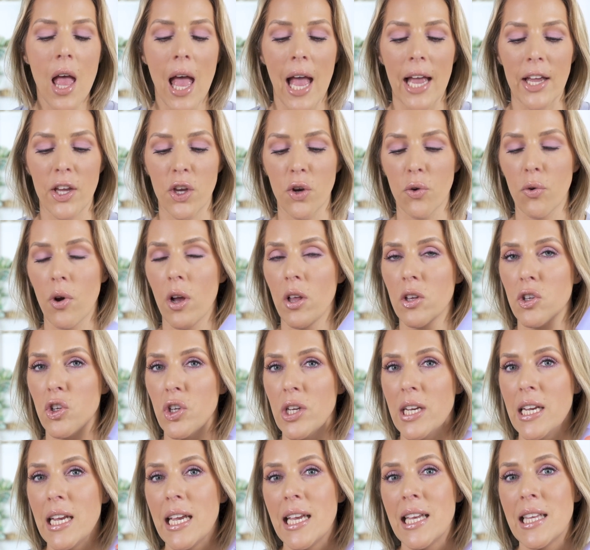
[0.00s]
And
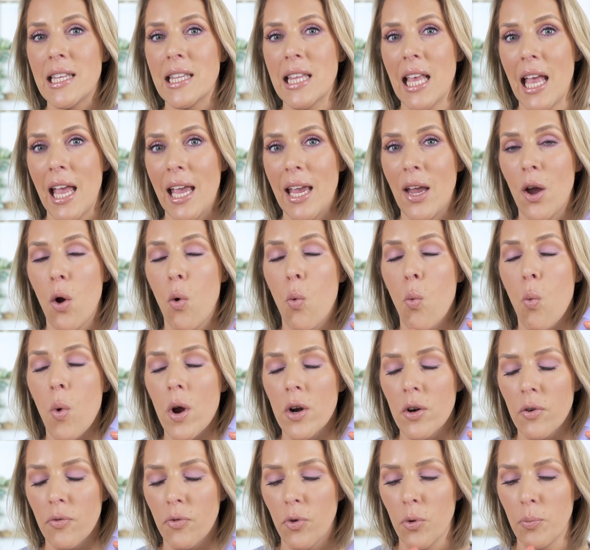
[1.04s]
Curology is a
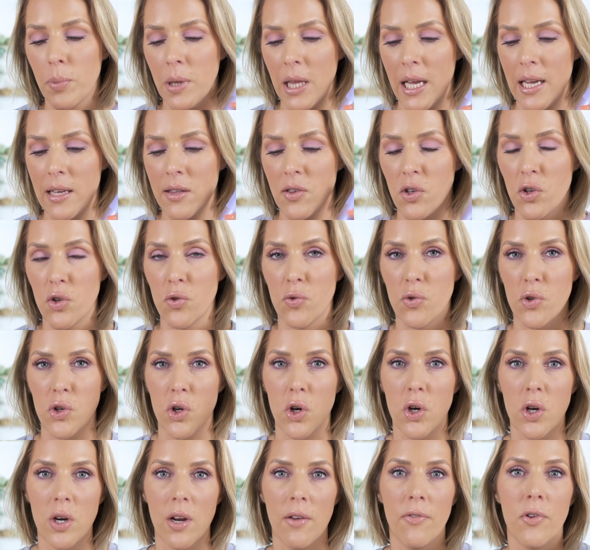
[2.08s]
wonderful place to
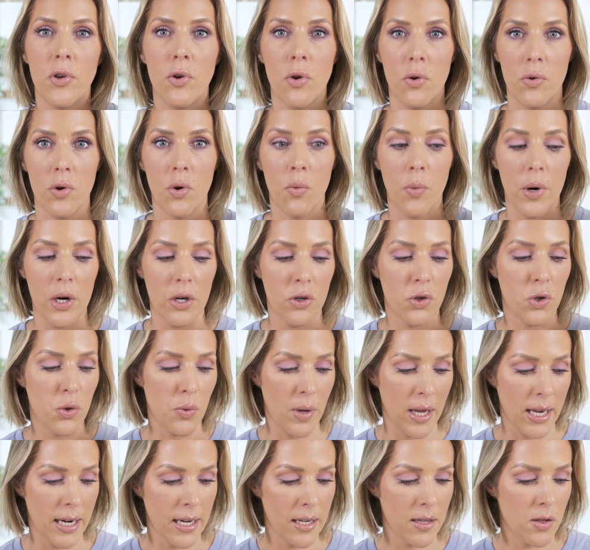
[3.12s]
start if you don't know where to
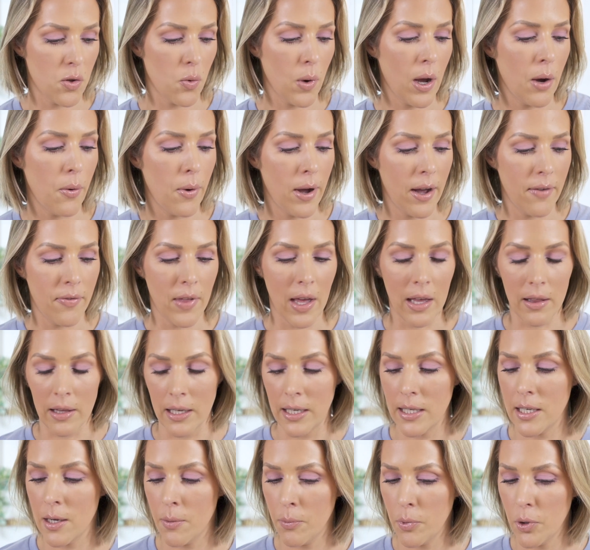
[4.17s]
get it. So I will have that
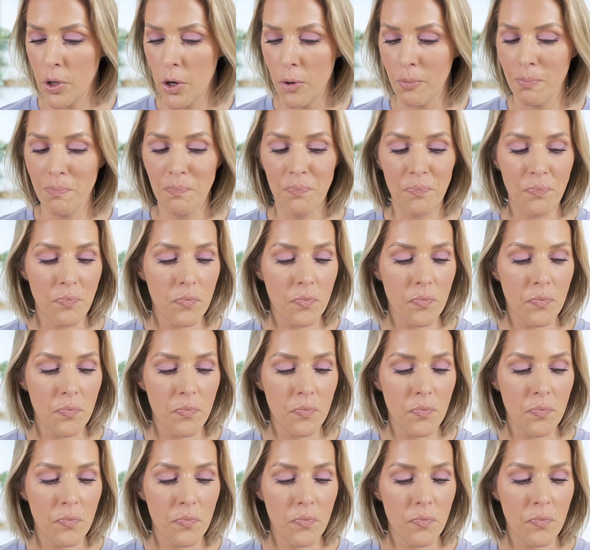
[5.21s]
link down below.